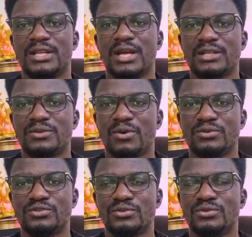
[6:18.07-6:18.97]
that
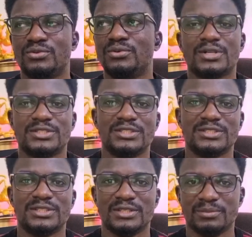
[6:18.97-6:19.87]
also
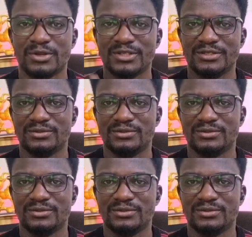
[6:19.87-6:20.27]
causes the body